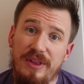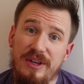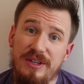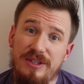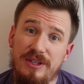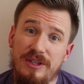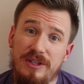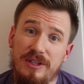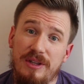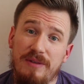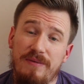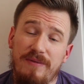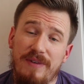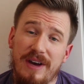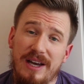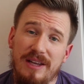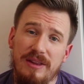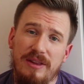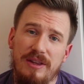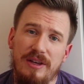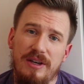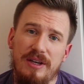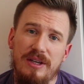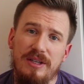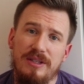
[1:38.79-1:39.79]
this is the
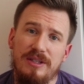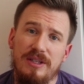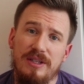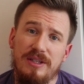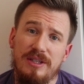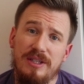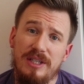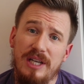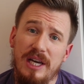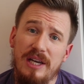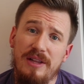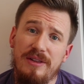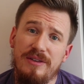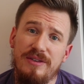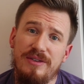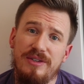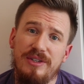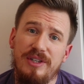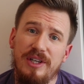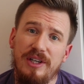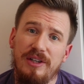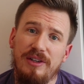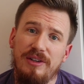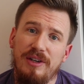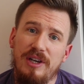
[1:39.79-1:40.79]
fact that it's a stainless
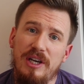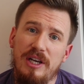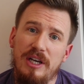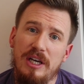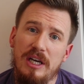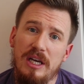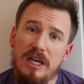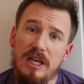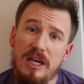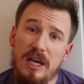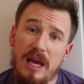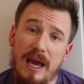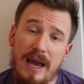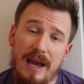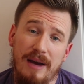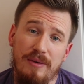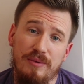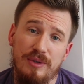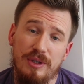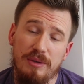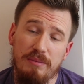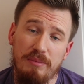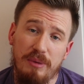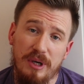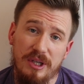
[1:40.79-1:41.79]
steel inner and
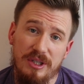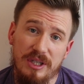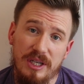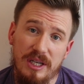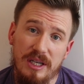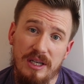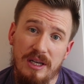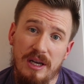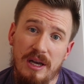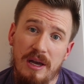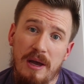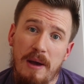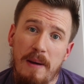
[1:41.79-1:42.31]
outer body,